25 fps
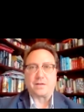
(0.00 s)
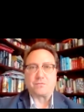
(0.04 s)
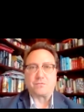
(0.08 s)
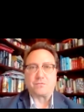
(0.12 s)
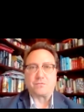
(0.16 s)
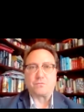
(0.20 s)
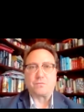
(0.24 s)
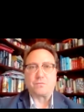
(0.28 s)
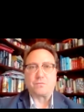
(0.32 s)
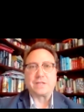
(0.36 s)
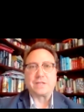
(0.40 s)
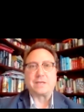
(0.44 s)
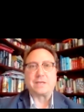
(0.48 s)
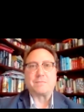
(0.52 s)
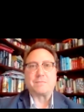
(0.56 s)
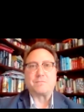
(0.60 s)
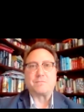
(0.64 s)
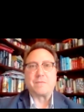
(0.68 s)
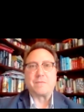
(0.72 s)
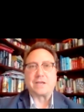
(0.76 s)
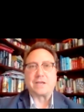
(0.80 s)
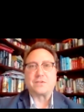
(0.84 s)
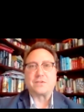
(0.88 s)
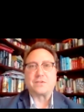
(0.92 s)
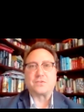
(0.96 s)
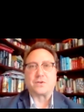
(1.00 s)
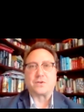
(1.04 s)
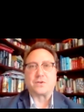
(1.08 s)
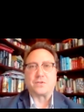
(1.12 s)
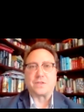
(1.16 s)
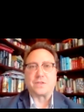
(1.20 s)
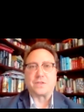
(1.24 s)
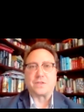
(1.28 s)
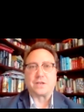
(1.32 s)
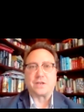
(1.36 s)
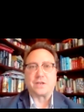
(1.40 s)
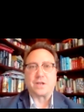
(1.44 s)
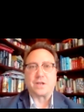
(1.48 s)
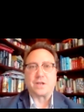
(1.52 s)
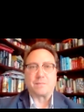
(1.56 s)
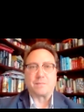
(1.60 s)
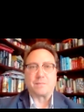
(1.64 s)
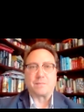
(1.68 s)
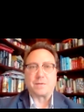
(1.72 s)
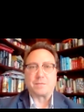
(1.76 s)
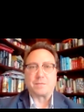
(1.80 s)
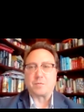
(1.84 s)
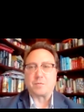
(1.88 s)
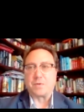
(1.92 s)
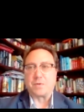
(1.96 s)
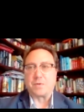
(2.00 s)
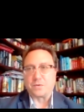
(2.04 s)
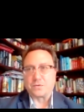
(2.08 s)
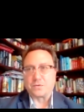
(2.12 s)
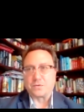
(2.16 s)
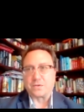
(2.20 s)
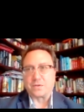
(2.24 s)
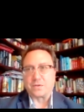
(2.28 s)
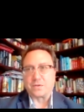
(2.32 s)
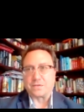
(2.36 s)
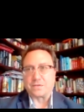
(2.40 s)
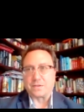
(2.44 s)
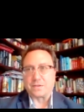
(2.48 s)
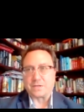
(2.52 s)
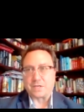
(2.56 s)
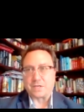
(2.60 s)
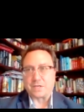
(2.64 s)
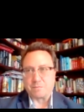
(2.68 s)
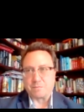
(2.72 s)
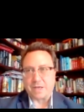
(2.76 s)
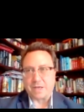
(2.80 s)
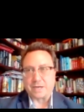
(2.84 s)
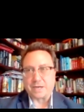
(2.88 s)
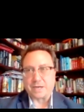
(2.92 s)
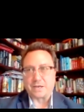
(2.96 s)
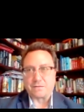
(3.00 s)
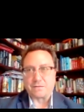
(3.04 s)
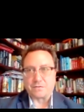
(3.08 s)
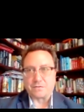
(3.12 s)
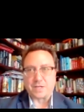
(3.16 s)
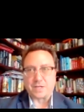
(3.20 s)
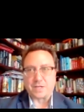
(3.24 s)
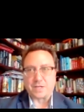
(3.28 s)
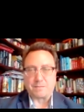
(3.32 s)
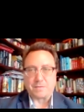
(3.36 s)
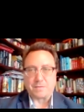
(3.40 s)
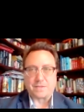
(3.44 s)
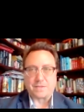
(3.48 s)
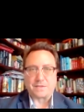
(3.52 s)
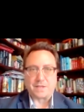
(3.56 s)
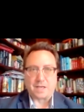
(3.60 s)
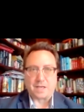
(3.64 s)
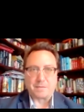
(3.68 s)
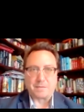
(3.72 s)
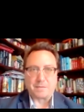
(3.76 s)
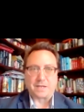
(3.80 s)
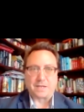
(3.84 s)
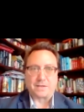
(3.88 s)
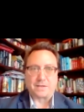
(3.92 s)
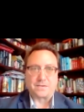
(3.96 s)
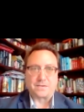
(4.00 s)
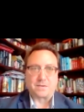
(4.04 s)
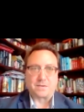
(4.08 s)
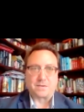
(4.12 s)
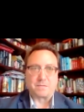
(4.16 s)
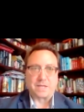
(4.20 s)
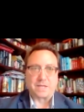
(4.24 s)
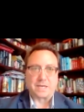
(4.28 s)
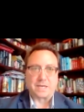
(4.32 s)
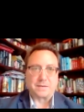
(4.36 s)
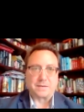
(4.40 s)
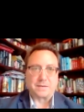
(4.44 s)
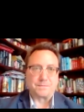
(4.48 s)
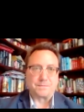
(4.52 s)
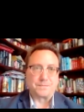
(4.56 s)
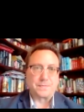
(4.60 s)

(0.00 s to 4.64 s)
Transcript: really makes sure that the proposal is in competitive shape by the time it gets submitted.